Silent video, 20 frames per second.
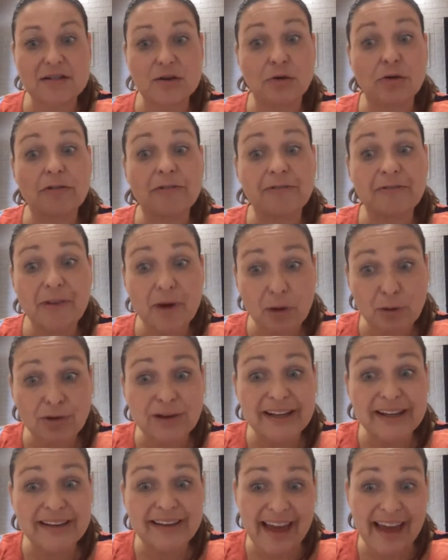your
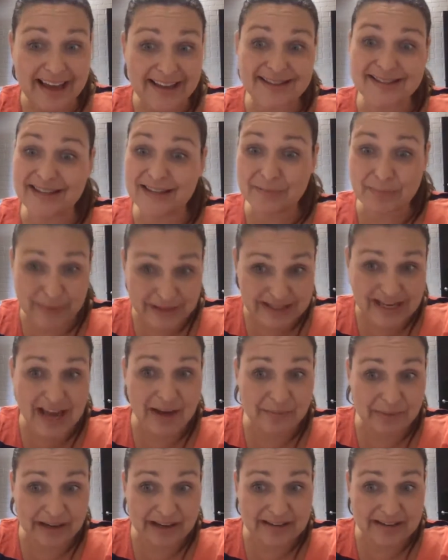folic acid
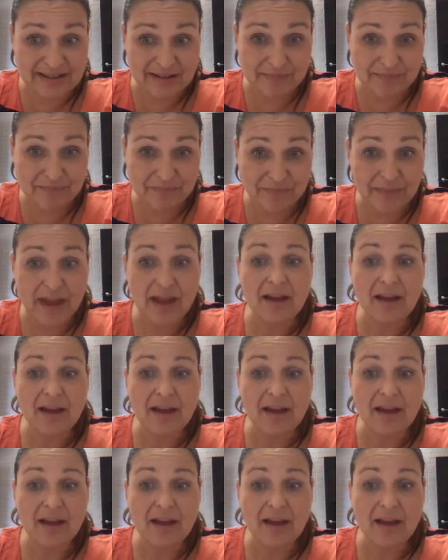metabolism.